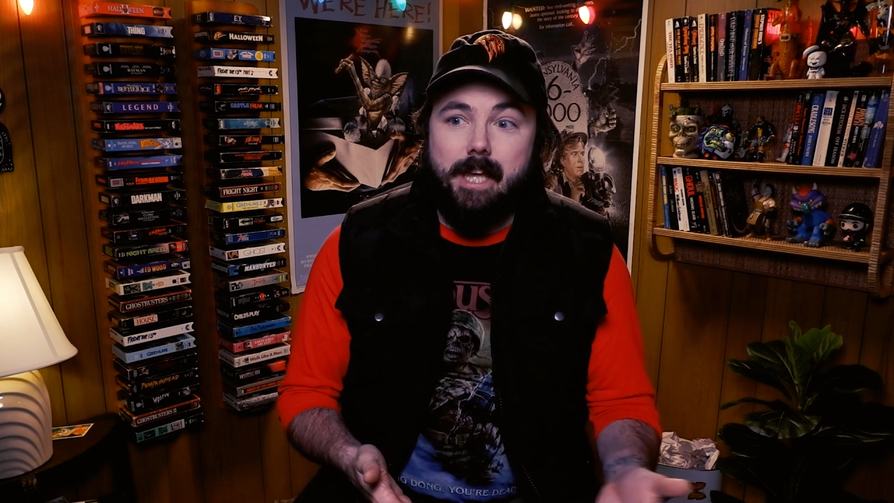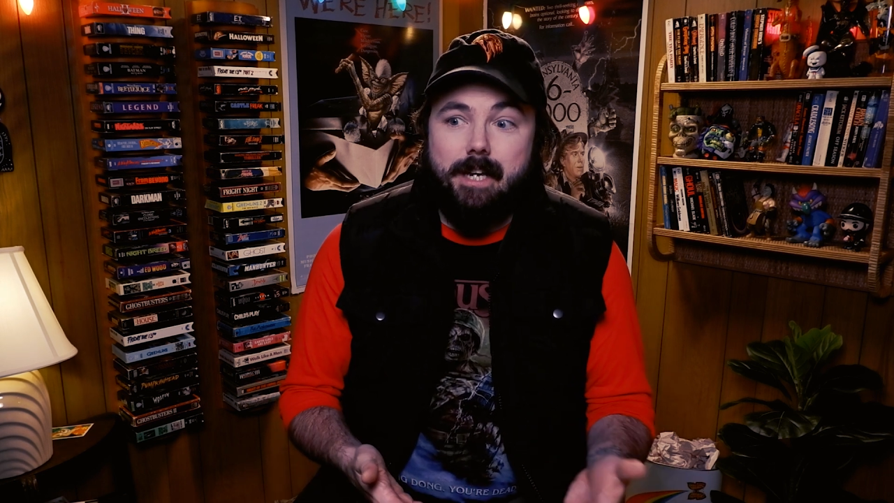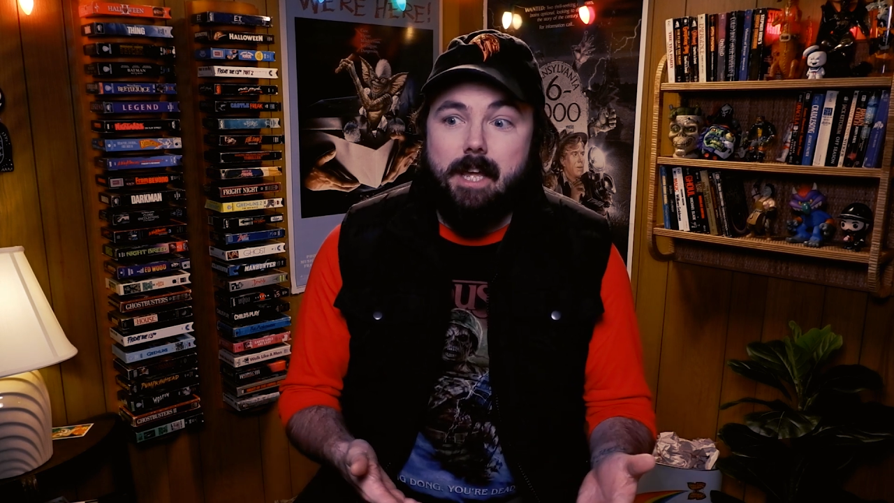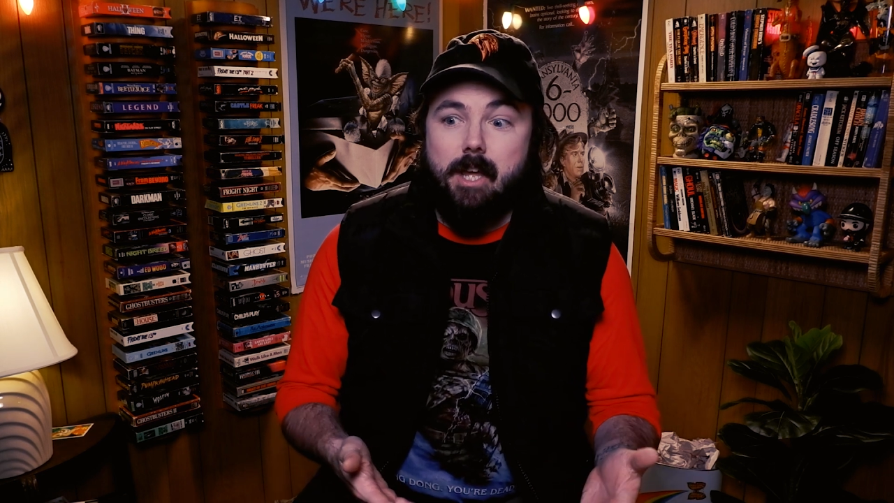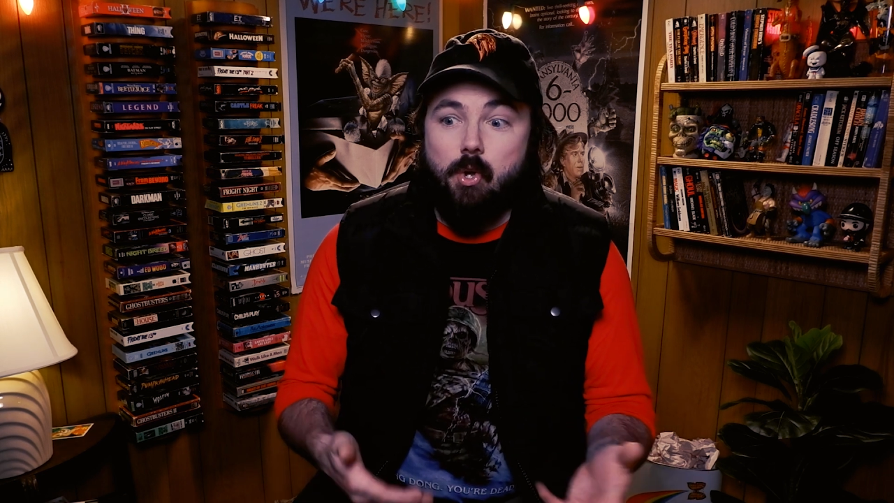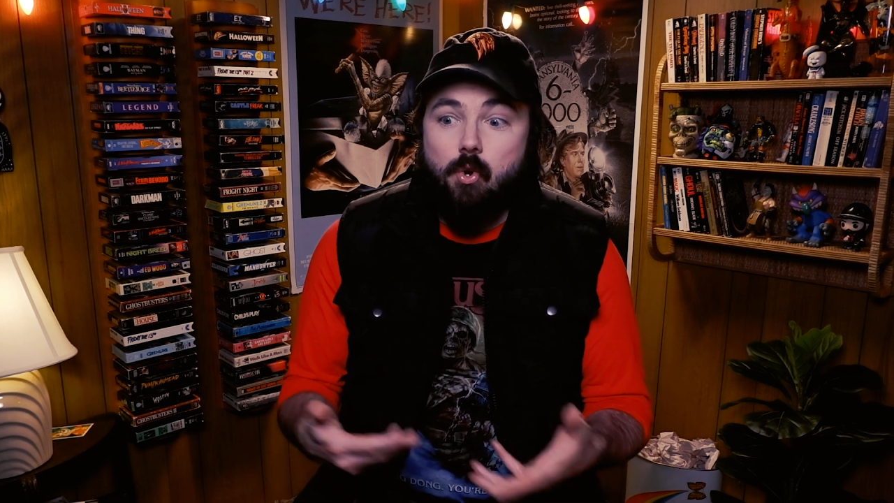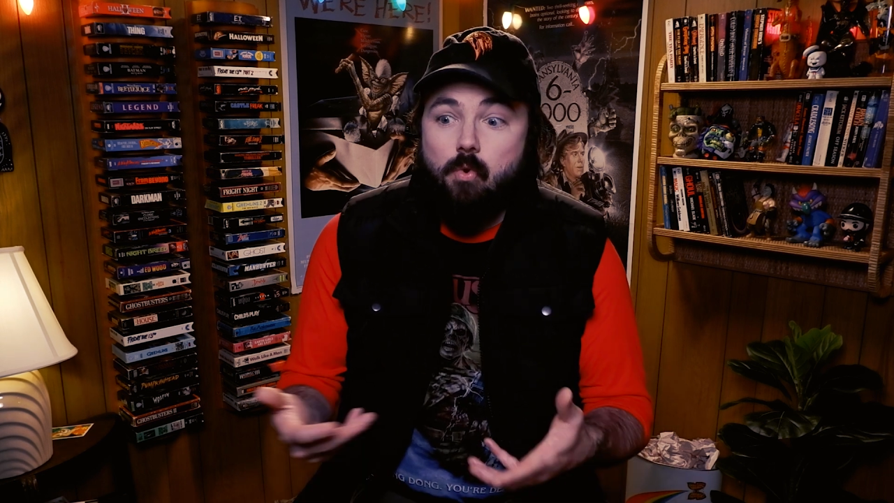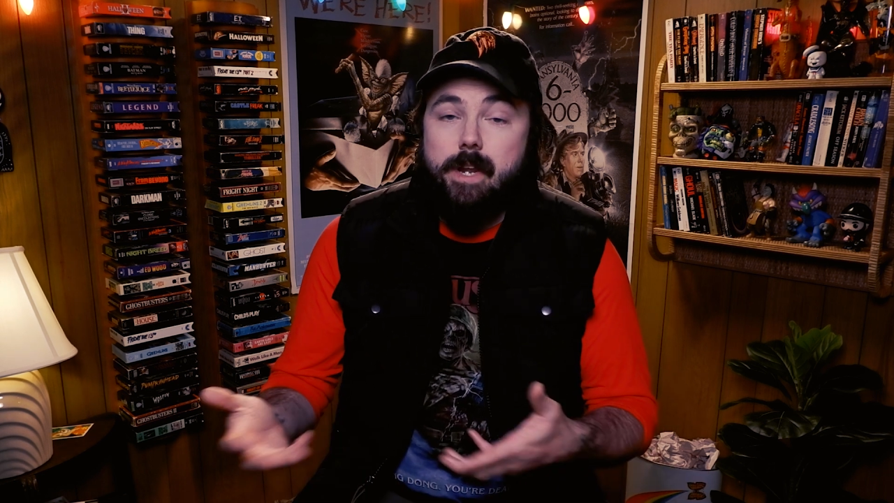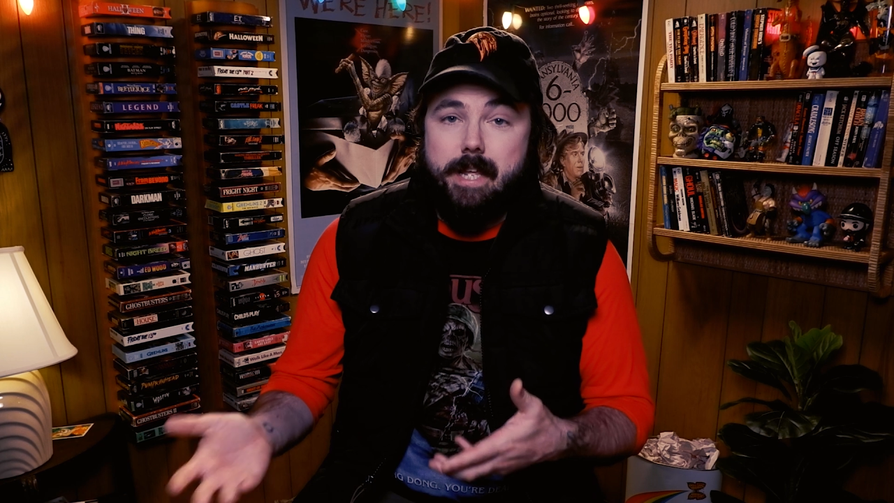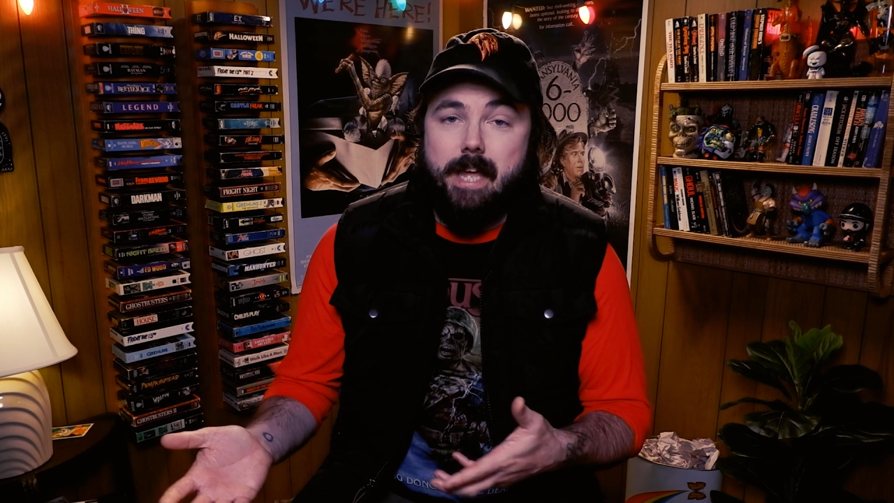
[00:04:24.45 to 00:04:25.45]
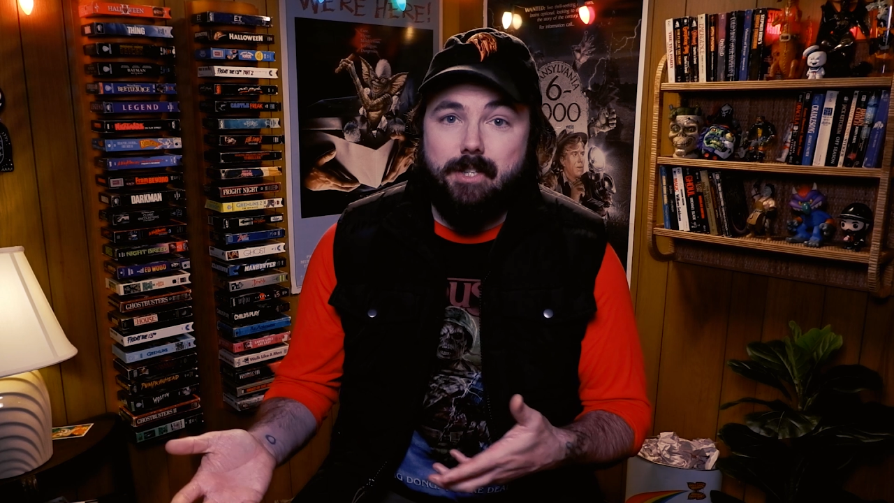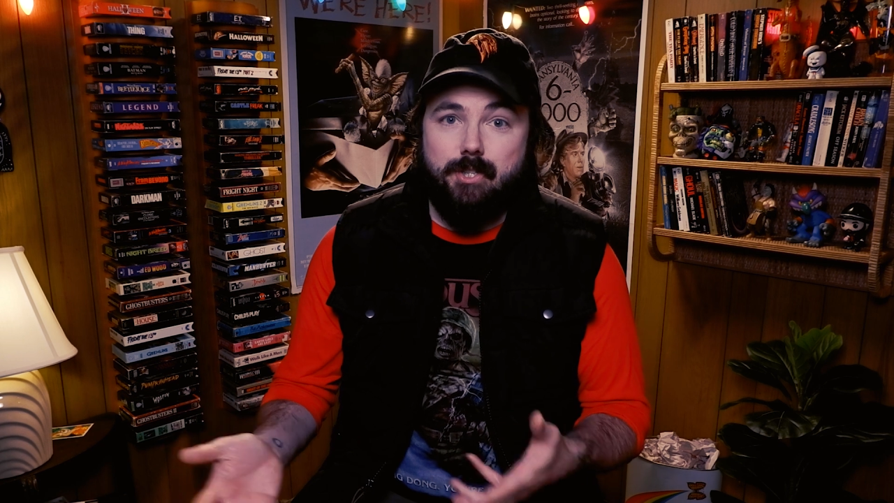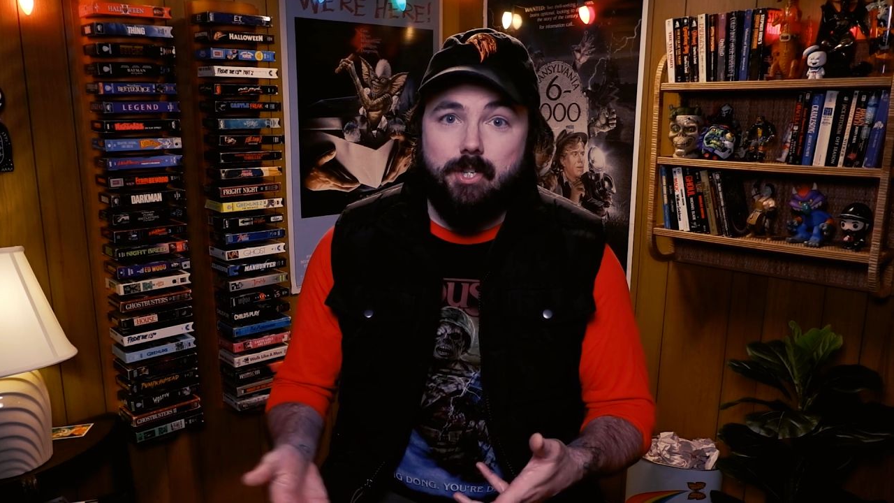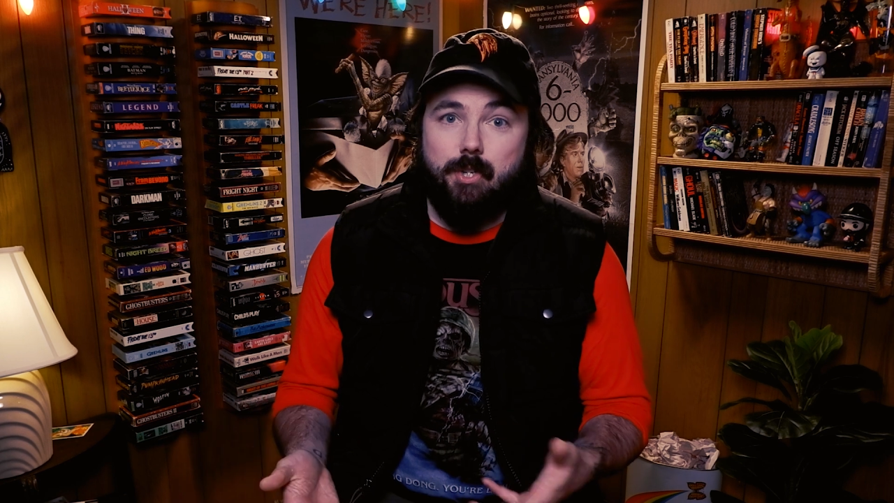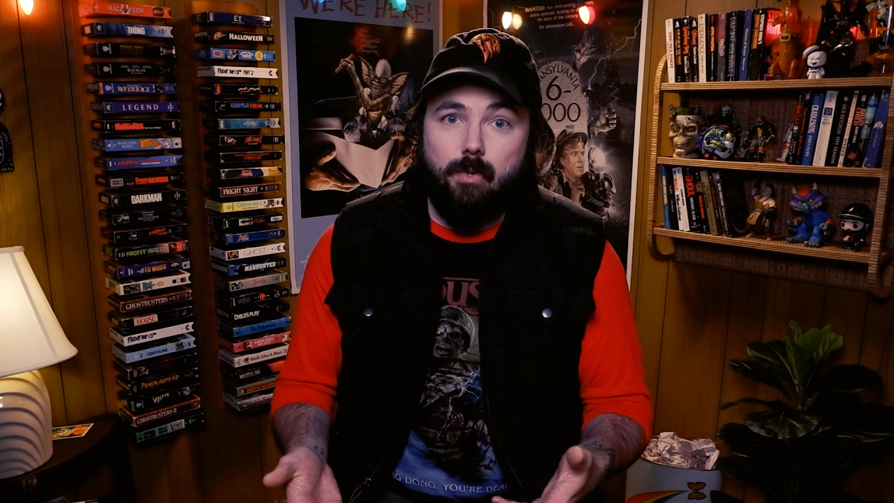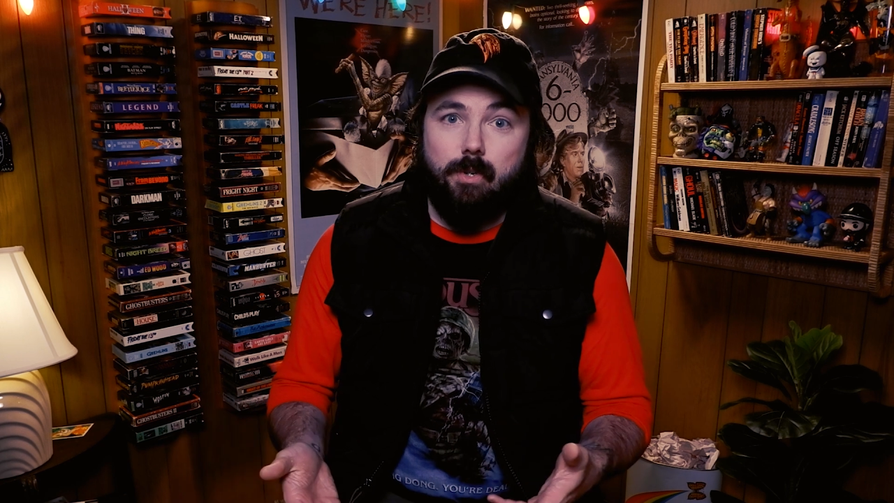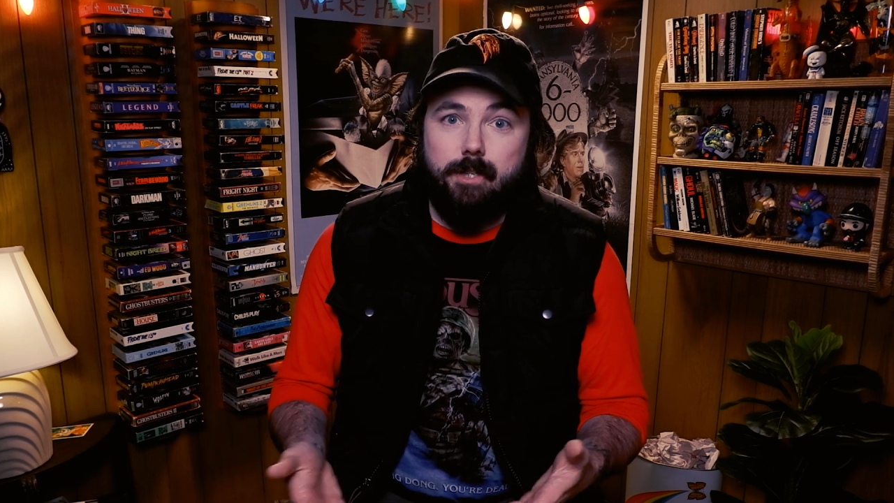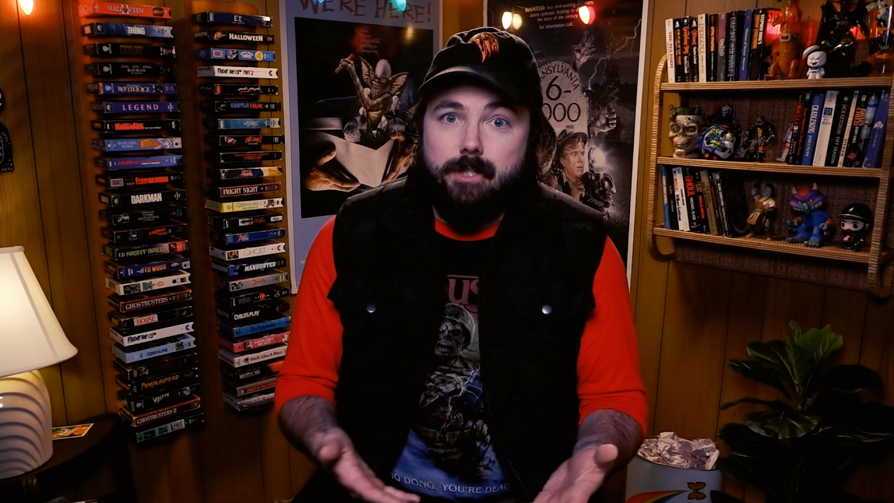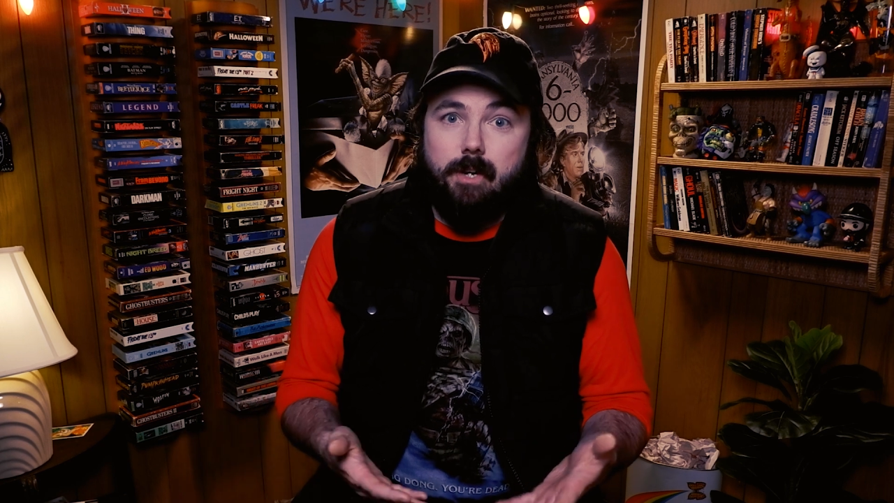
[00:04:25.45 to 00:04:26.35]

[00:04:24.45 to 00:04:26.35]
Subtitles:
And who we can secure is